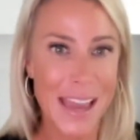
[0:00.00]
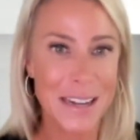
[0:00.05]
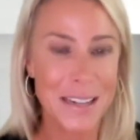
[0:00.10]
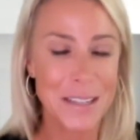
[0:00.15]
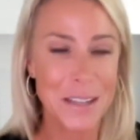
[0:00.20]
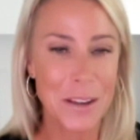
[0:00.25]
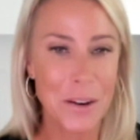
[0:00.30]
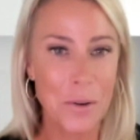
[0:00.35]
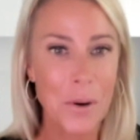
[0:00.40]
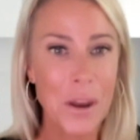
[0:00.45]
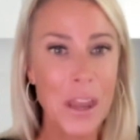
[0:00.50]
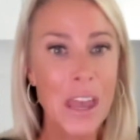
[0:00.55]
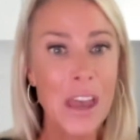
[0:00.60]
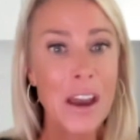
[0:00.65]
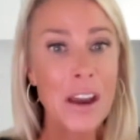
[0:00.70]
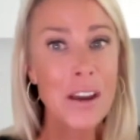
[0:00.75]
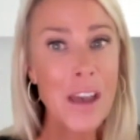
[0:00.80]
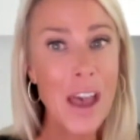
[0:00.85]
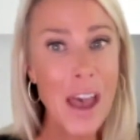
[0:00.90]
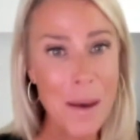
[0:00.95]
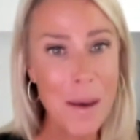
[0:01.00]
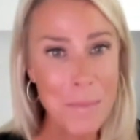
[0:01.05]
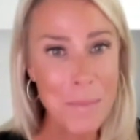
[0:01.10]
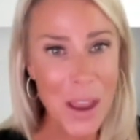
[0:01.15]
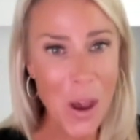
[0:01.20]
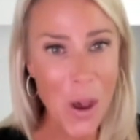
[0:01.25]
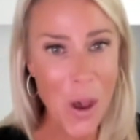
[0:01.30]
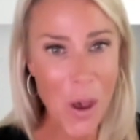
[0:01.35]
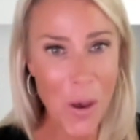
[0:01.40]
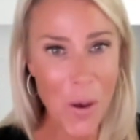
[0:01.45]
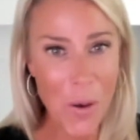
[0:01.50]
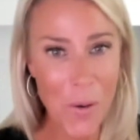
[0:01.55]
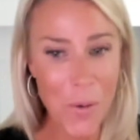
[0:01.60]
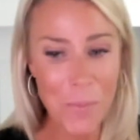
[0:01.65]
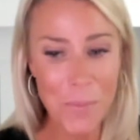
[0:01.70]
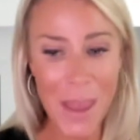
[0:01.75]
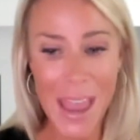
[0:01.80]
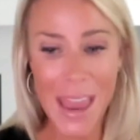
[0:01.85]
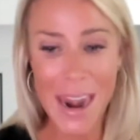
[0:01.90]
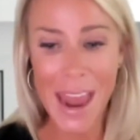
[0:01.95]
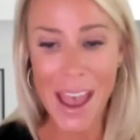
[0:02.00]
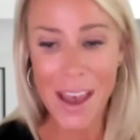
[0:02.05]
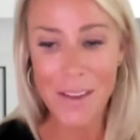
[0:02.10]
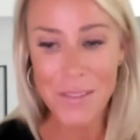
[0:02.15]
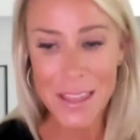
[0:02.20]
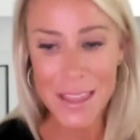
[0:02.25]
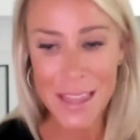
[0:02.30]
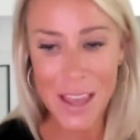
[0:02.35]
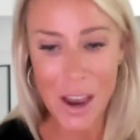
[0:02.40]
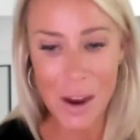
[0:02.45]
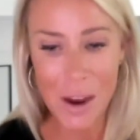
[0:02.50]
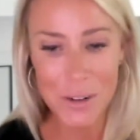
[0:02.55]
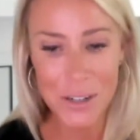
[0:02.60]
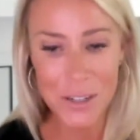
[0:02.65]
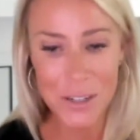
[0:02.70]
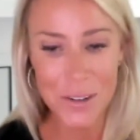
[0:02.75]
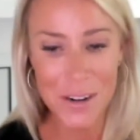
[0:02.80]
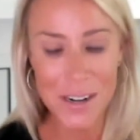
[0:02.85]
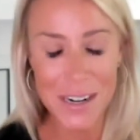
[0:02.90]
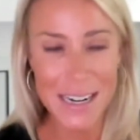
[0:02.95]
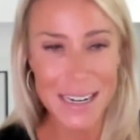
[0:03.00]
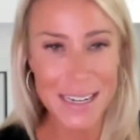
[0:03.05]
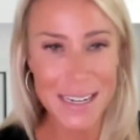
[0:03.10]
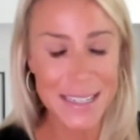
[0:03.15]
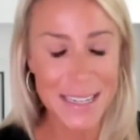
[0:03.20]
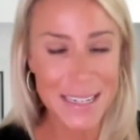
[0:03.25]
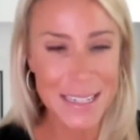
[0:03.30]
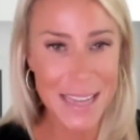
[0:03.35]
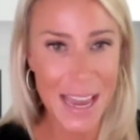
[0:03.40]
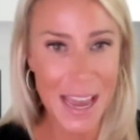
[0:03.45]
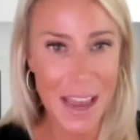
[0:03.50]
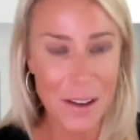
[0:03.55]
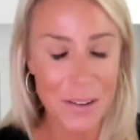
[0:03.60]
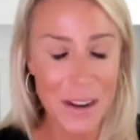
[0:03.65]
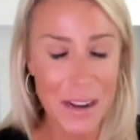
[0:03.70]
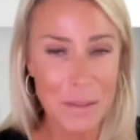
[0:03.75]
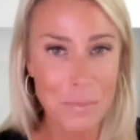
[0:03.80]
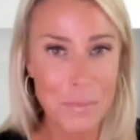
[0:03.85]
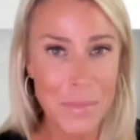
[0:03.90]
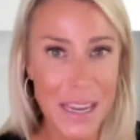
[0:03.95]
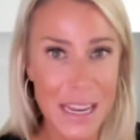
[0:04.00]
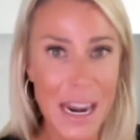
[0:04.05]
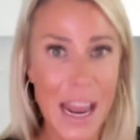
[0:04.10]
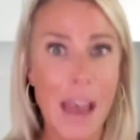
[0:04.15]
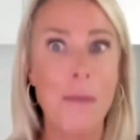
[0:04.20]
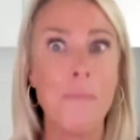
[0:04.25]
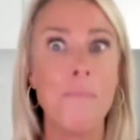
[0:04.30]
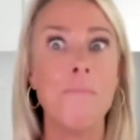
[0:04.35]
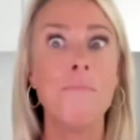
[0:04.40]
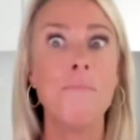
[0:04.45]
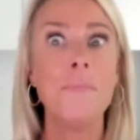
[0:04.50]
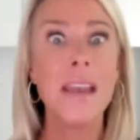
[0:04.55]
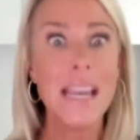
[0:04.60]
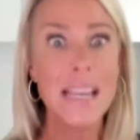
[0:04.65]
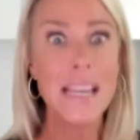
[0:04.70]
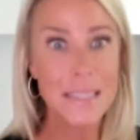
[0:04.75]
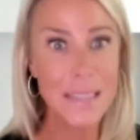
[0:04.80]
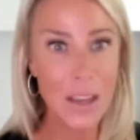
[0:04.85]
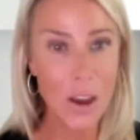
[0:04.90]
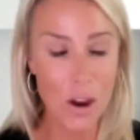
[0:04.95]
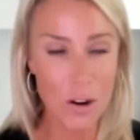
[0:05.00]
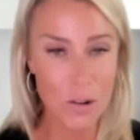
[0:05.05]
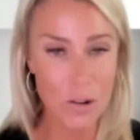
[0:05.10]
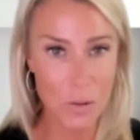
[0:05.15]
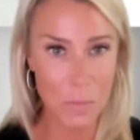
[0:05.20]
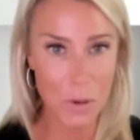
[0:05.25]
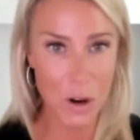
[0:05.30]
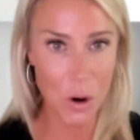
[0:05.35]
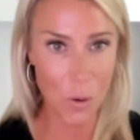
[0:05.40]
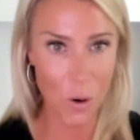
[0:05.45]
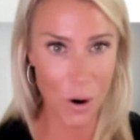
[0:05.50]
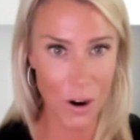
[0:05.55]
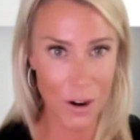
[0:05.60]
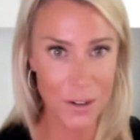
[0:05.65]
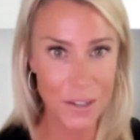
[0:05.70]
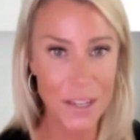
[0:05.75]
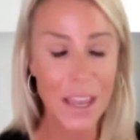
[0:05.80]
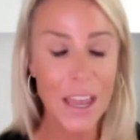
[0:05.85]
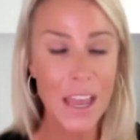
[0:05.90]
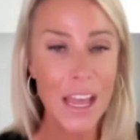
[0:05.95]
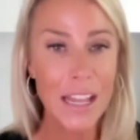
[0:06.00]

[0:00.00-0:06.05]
And so coming home and having the opportunity to sit down and meet amazing entrepreneurs mm-hmm.